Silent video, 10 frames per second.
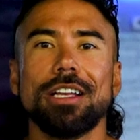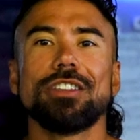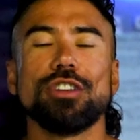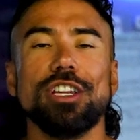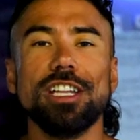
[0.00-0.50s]

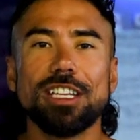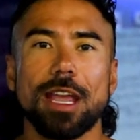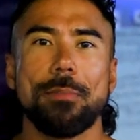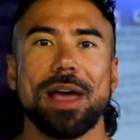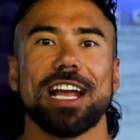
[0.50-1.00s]
So you need to
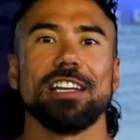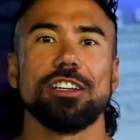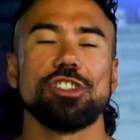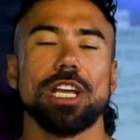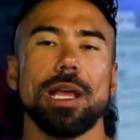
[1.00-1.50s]
get back
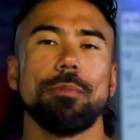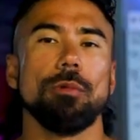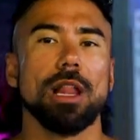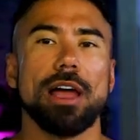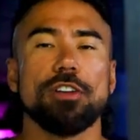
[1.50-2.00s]
into shape.
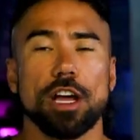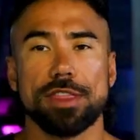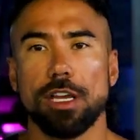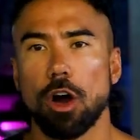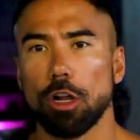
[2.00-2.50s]
Well, I've got
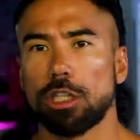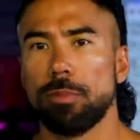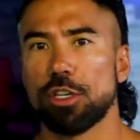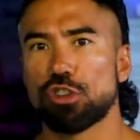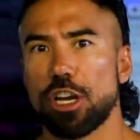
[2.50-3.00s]
the
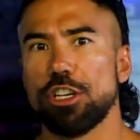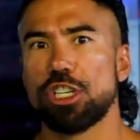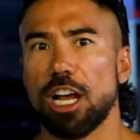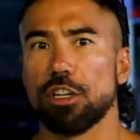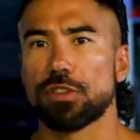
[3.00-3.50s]
ultimate shred
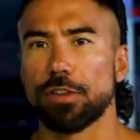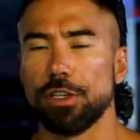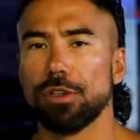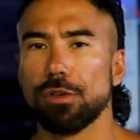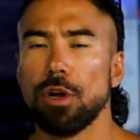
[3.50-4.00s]
challenge for
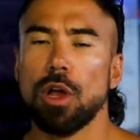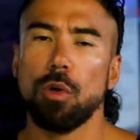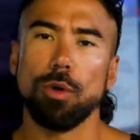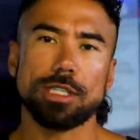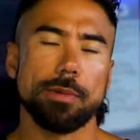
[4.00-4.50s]
you.
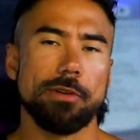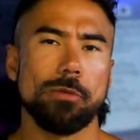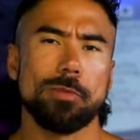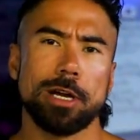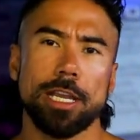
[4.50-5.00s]
What's up,
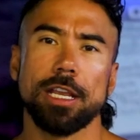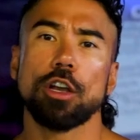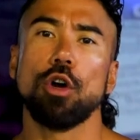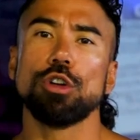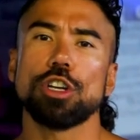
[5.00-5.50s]
everybody?
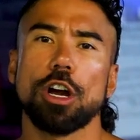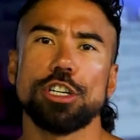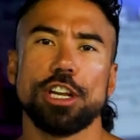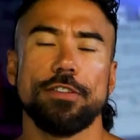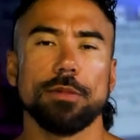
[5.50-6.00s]
Coach
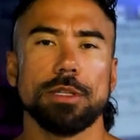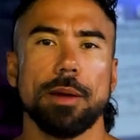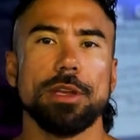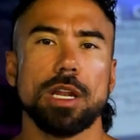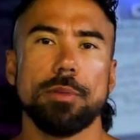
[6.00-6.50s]
RJ from
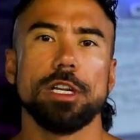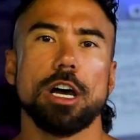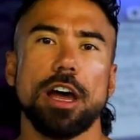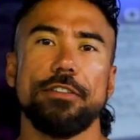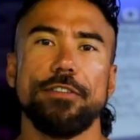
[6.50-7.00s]

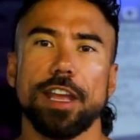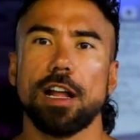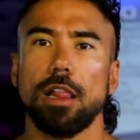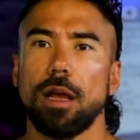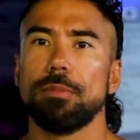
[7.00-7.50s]

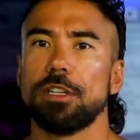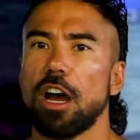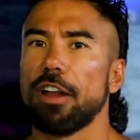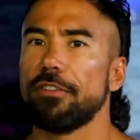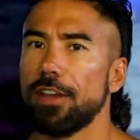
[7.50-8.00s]

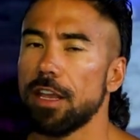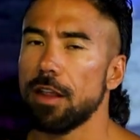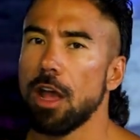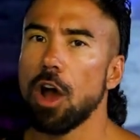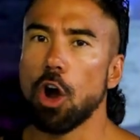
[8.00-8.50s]
www.fitclub.fit,
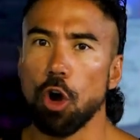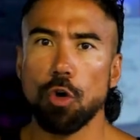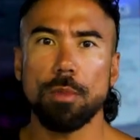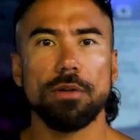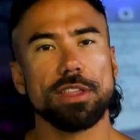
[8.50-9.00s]

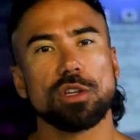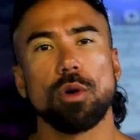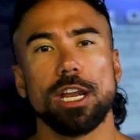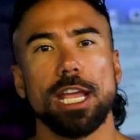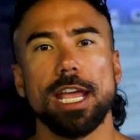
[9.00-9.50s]
home of the
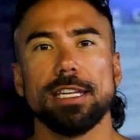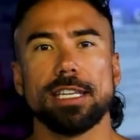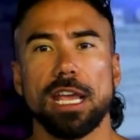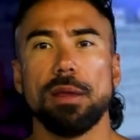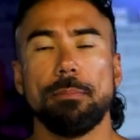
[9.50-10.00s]
28
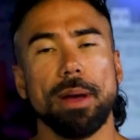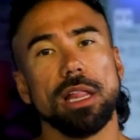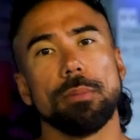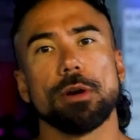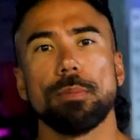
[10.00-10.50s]
day
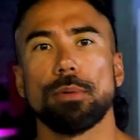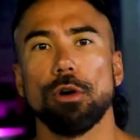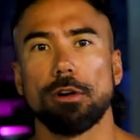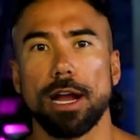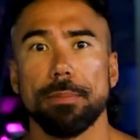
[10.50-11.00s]
belly burn
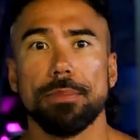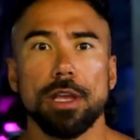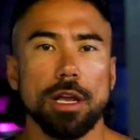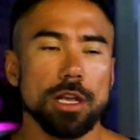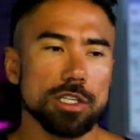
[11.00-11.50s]
program.
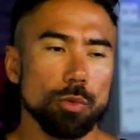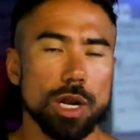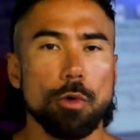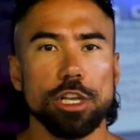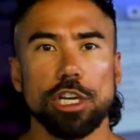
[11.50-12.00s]
So, what
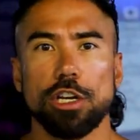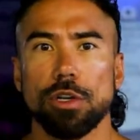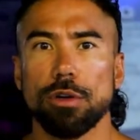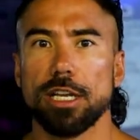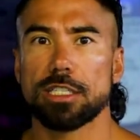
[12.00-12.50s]
I want you to
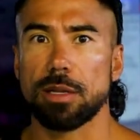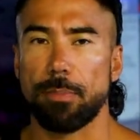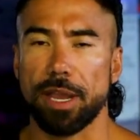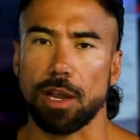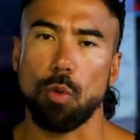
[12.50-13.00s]
do is to
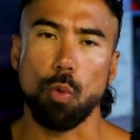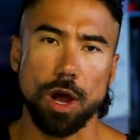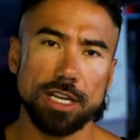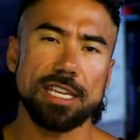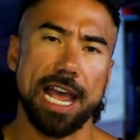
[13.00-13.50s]
pick
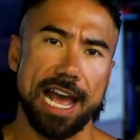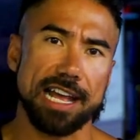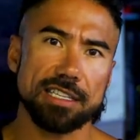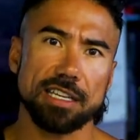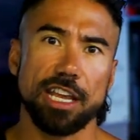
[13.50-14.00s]
one
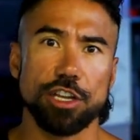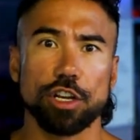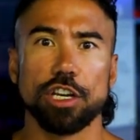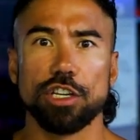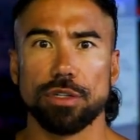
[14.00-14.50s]
task, and you're
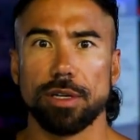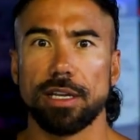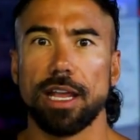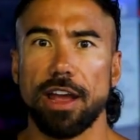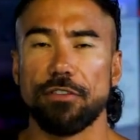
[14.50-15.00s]
gonna do it
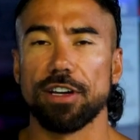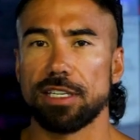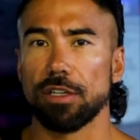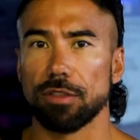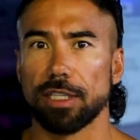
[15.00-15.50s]
every
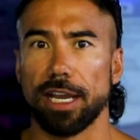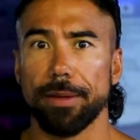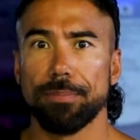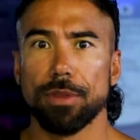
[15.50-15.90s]
single day.